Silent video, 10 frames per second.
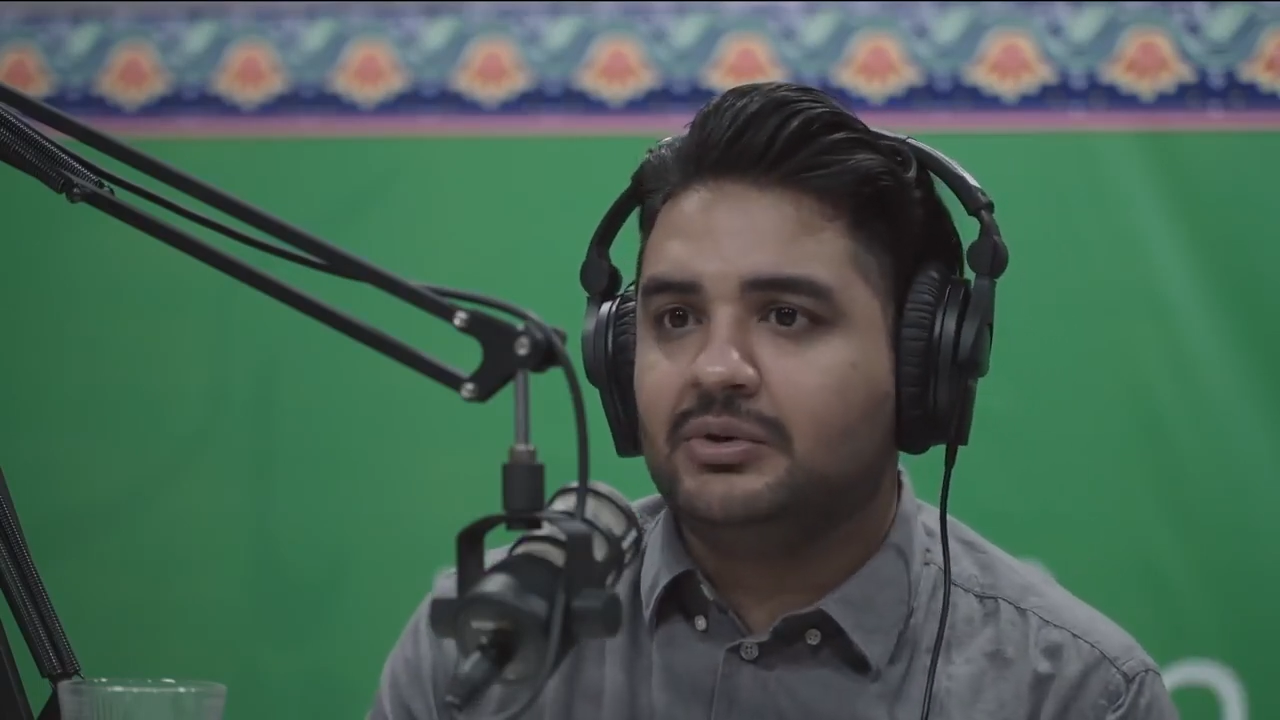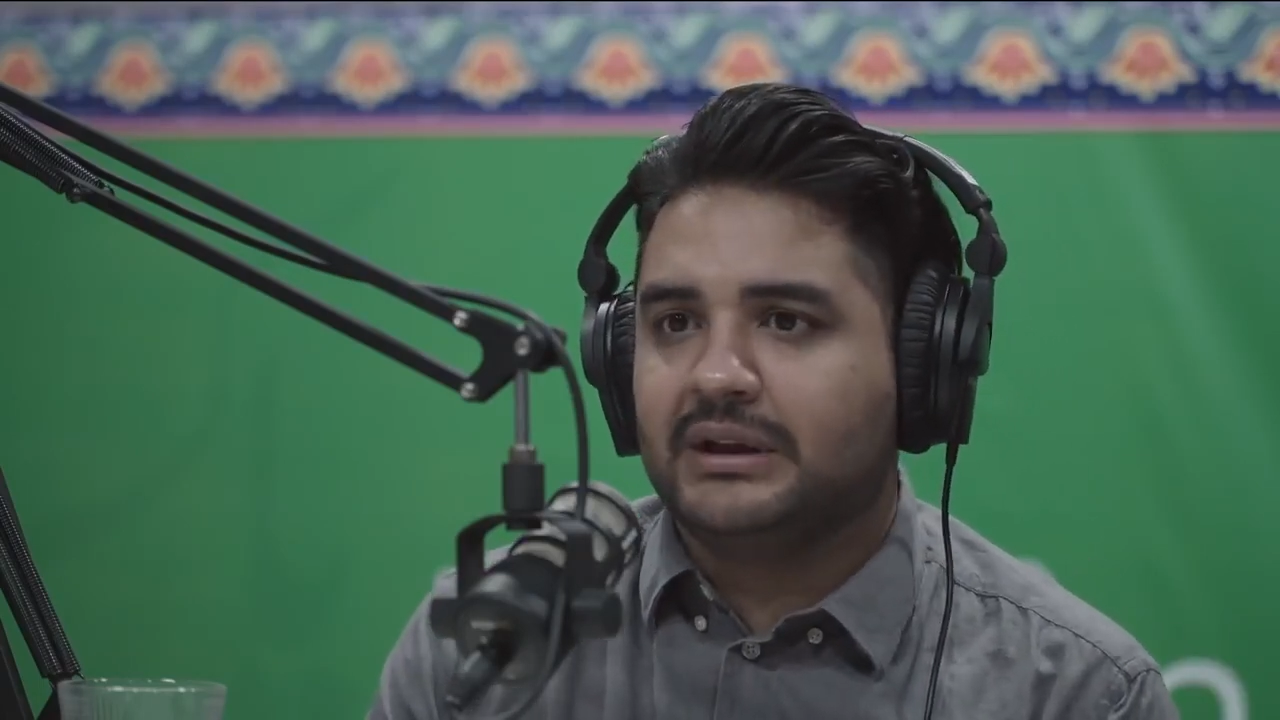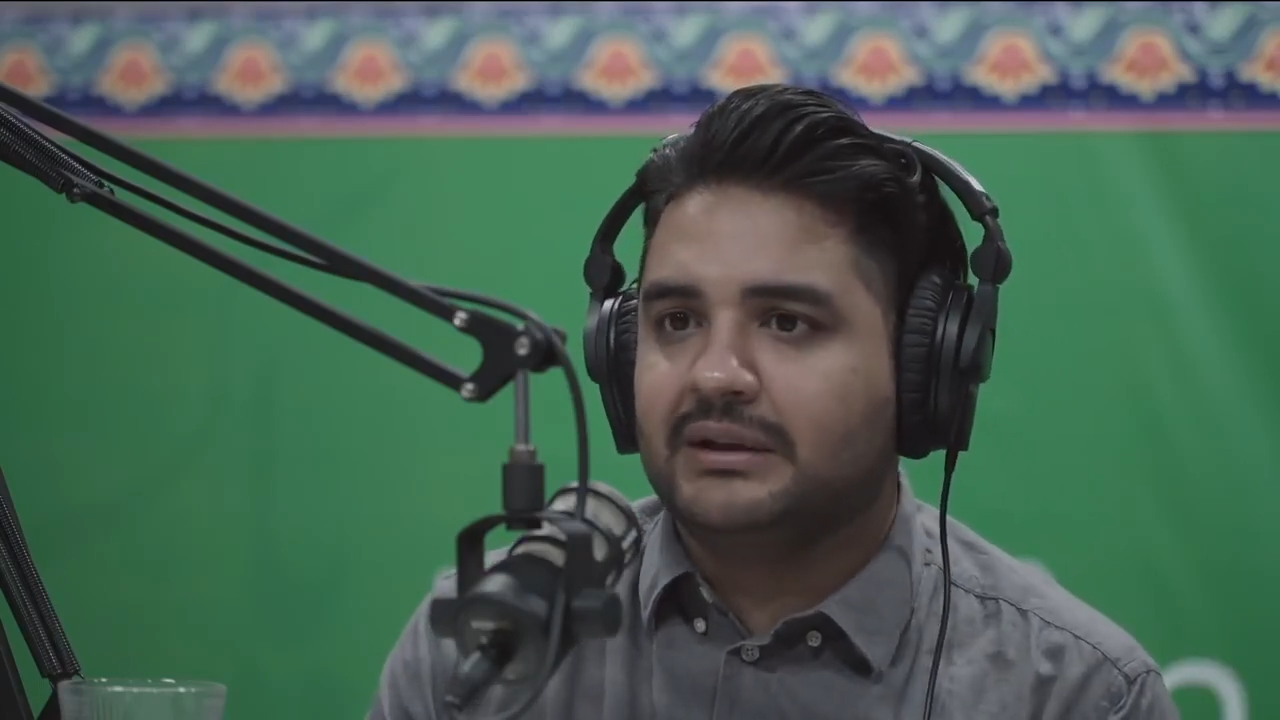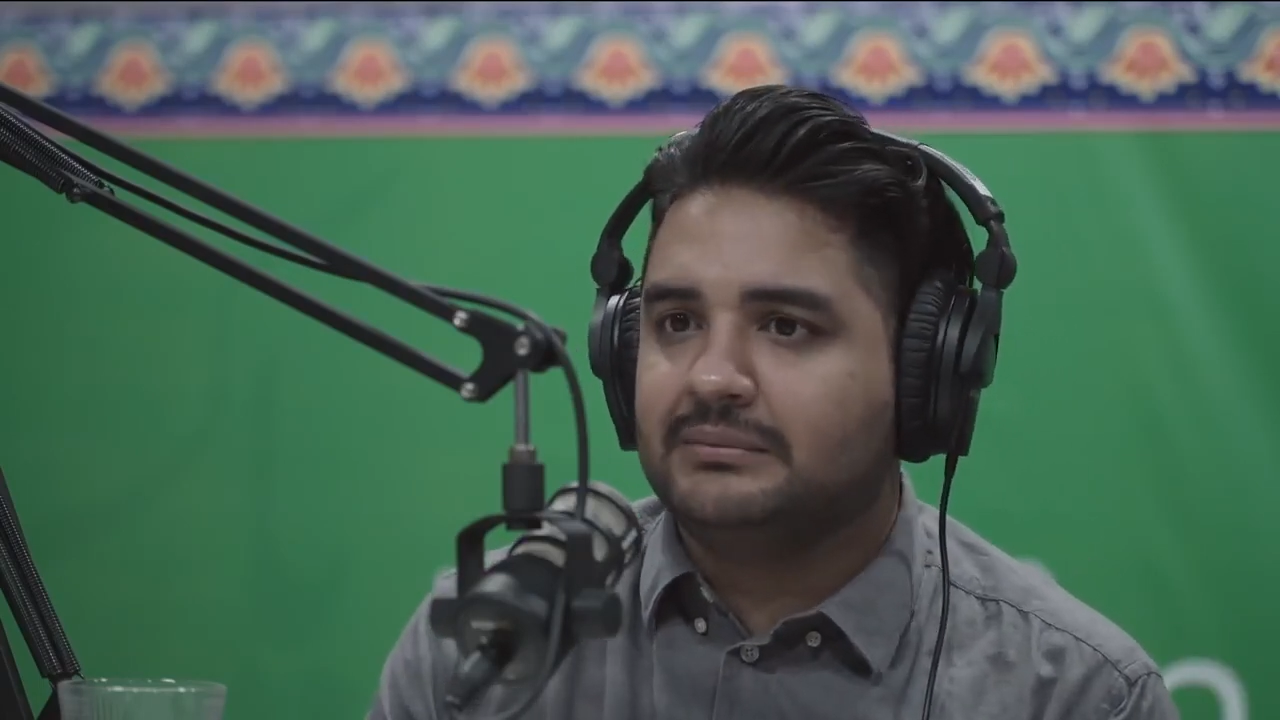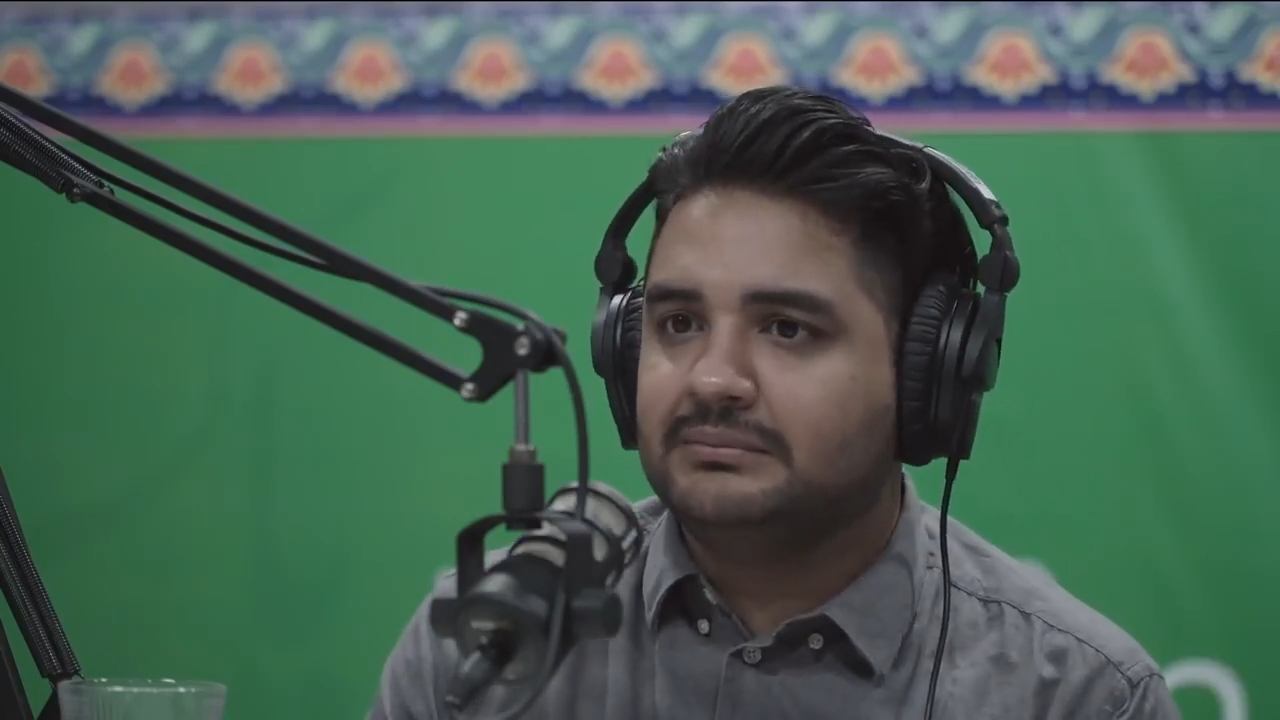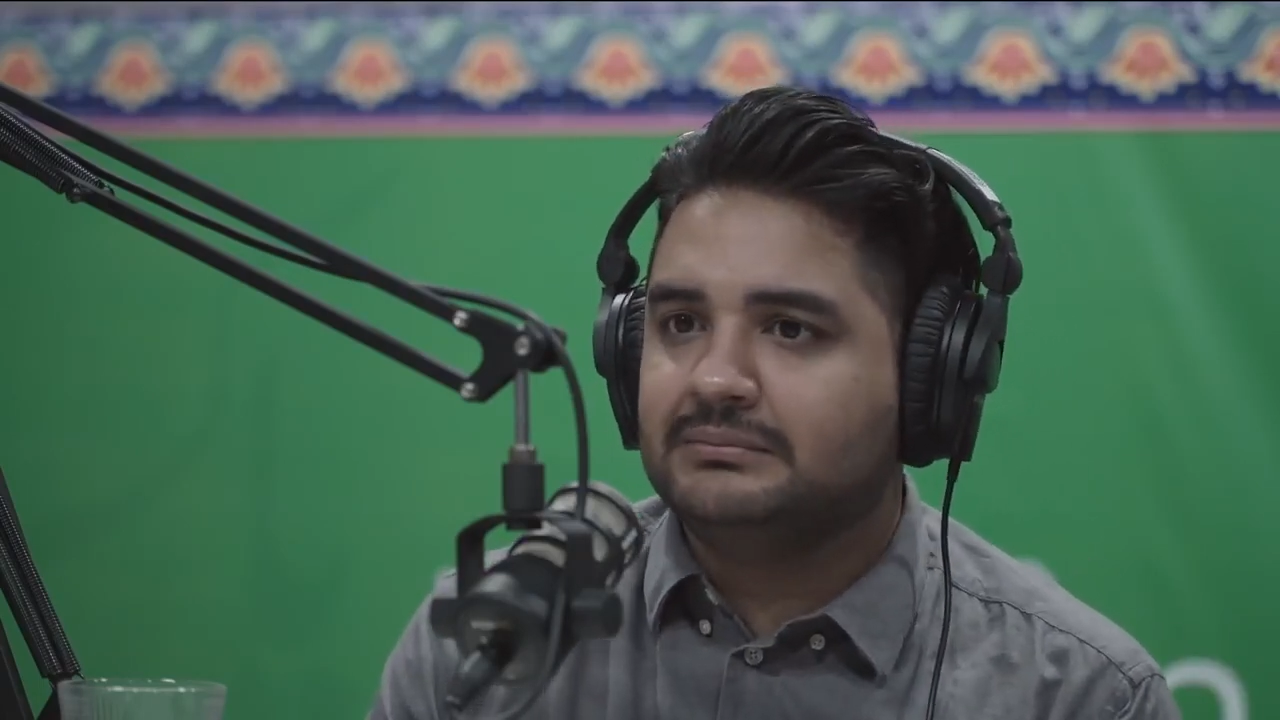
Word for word: okay.